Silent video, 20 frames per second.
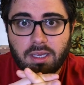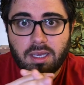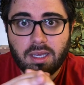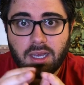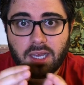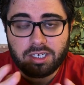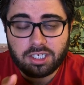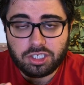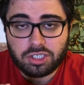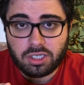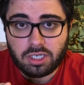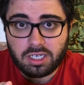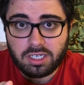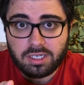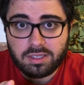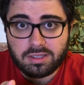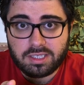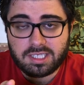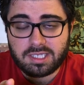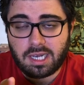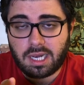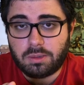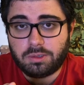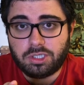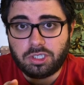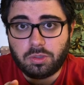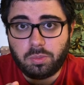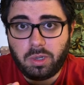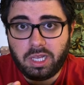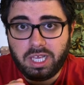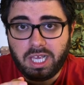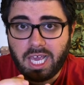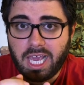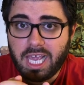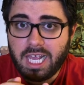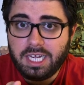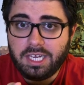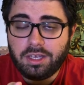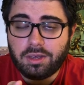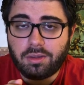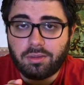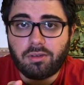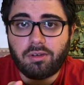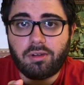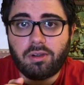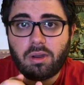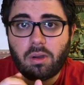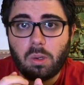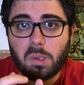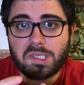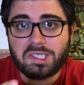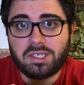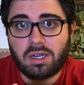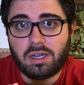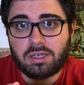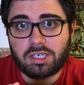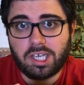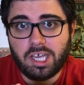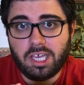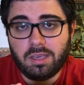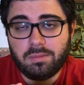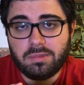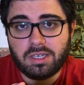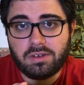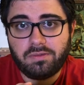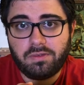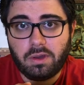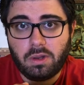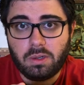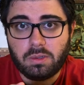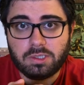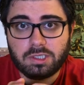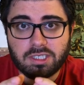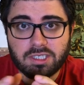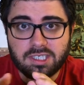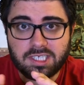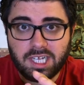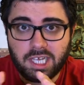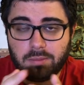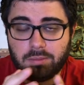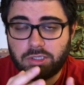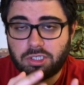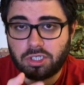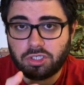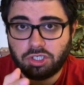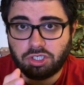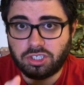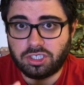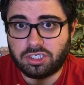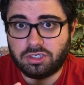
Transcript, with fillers: Additionally, this allows you to play any other OSR game that follows the same Dungeons &